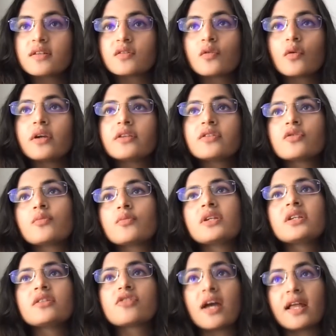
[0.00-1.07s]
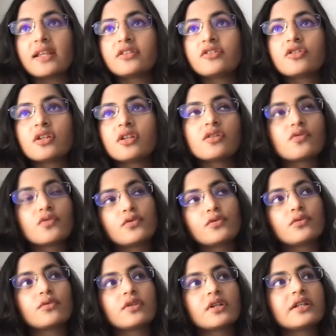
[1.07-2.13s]
it's going to be challenging to
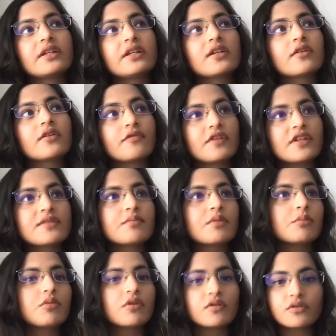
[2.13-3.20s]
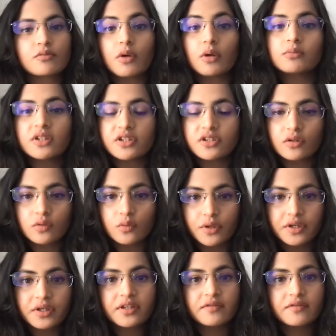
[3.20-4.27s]
really convince people to publish your
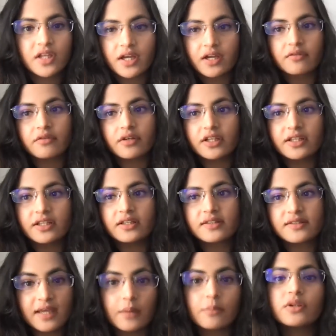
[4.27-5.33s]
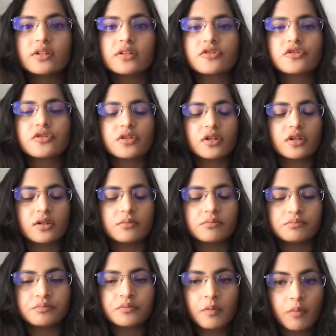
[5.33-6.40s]
work if they are really established
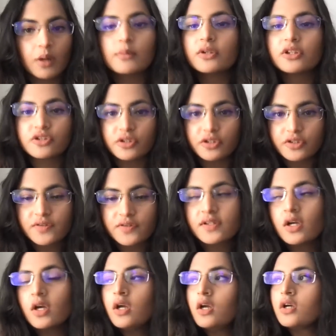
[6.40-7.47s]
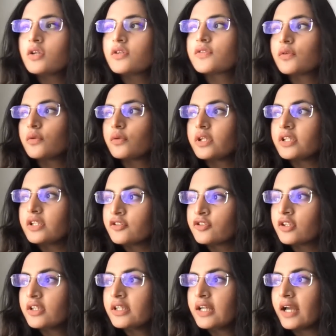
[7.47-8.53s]
publishers. So
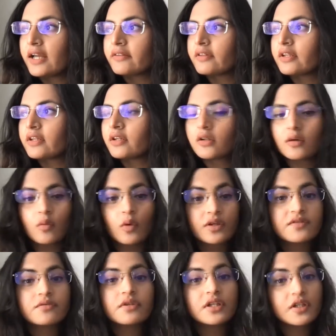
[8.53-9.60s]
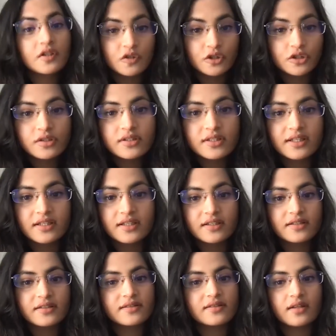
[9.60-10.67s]
initially, I think what's really good
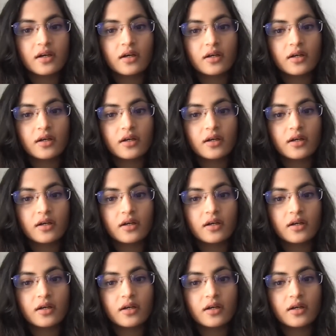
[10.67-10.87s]
is